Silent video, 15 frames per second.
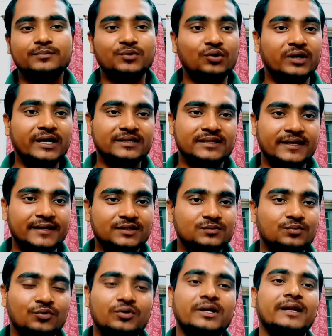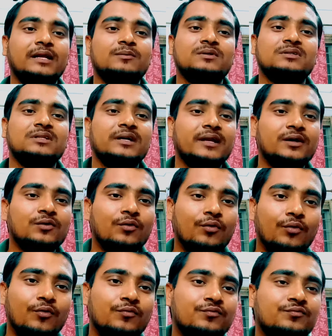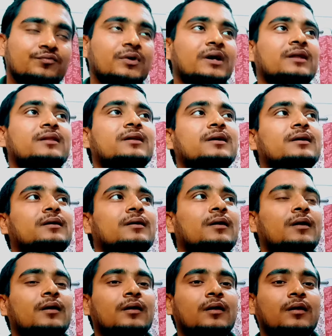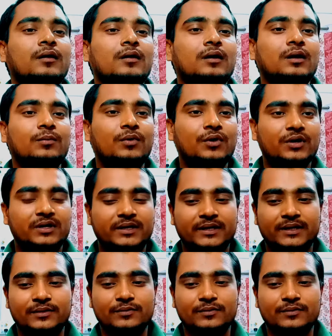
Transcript: fluid statics, fluid dynamics. Then I go further about